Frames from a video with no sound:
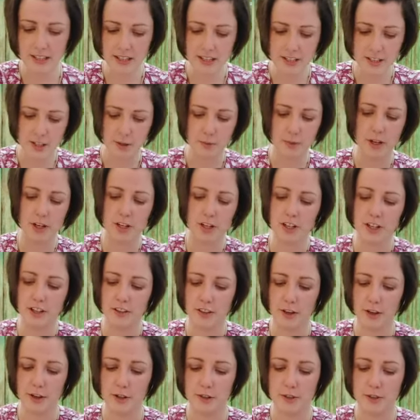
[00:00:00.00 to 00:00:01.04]
So we're gonna,
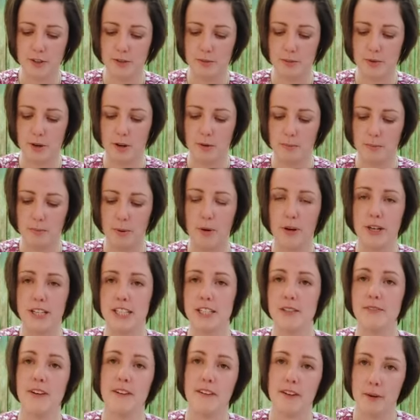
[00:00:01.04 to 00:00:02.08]
those points
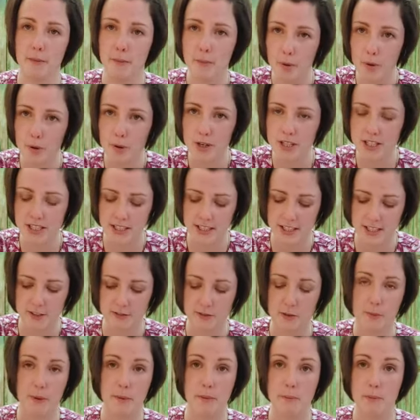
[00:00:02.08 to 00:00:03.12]
are very important
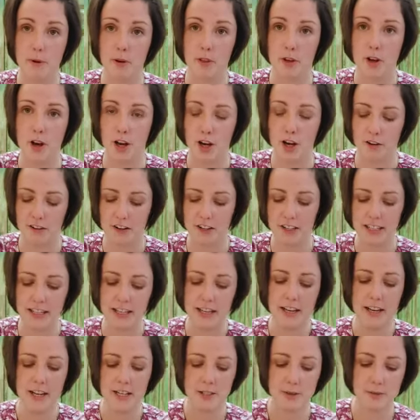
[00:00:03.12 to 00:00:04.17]
for when we put the collar on.
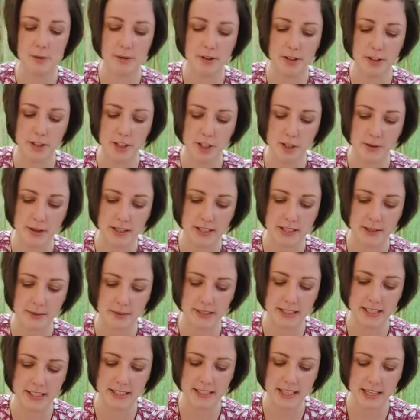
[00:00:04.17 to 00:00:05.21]
So what I'm gonna do is I'm
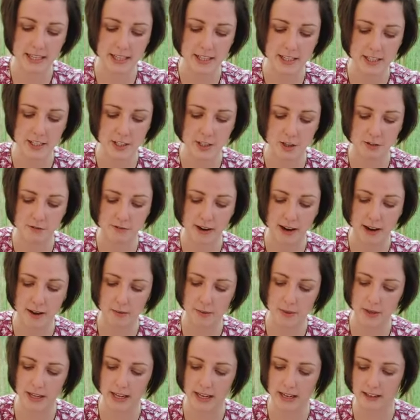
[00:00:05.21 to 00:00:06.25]
gonna stay stitch around
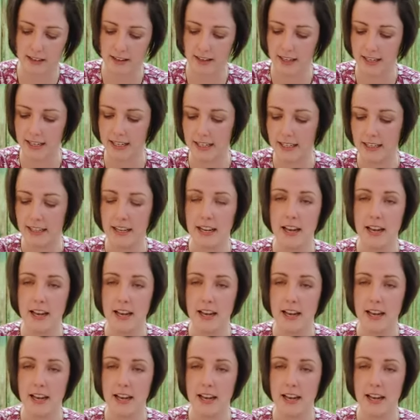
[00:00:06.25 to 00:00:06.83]
the neckline.